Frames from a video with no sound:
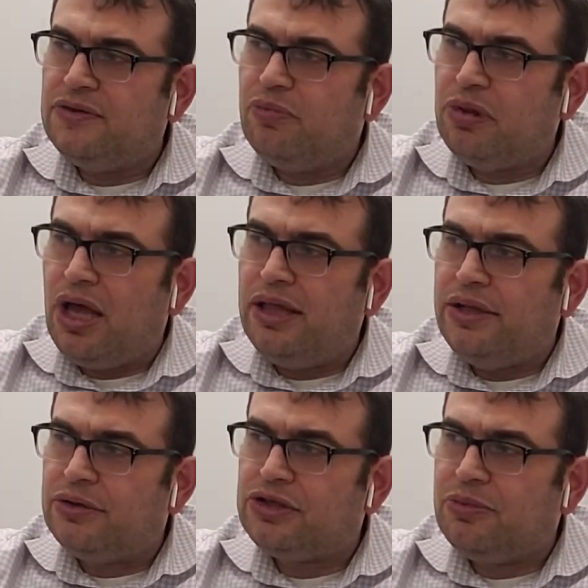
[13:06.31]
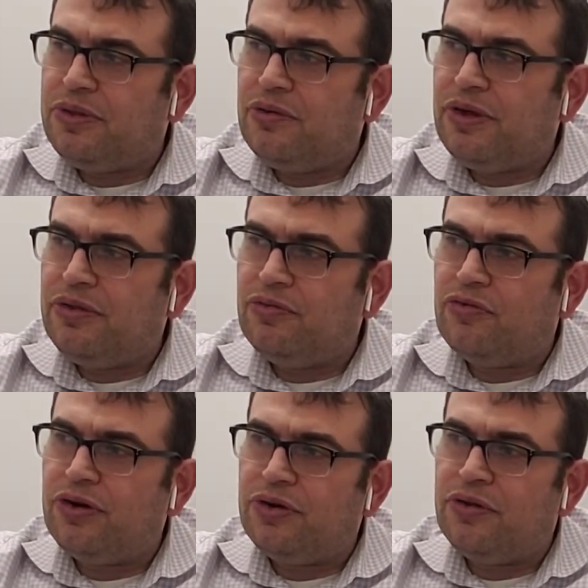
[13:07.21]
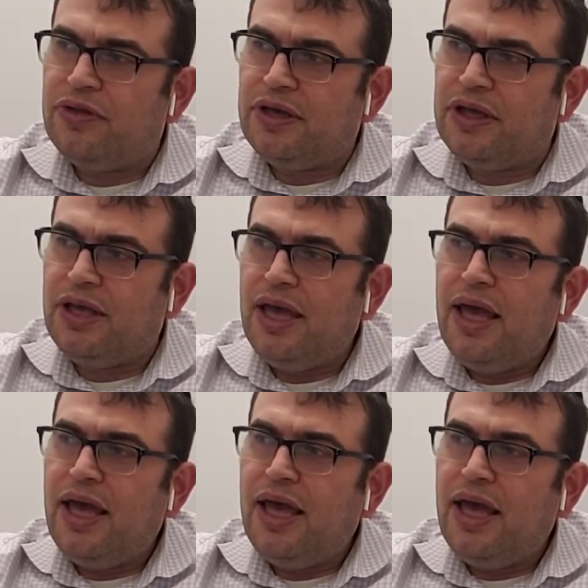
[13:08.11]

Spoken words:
to apply leadership theory through critical thinking,